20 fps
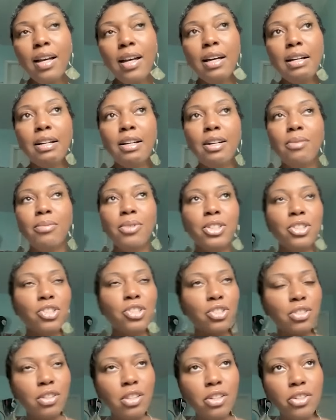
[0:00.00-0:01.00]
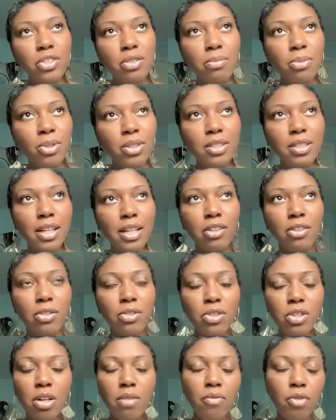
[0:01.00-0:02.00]
um, which there's a more
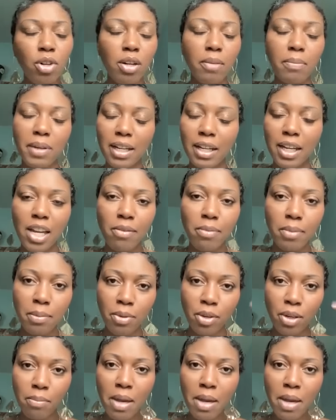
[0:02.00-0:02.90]
technical term for it, but I can't remember.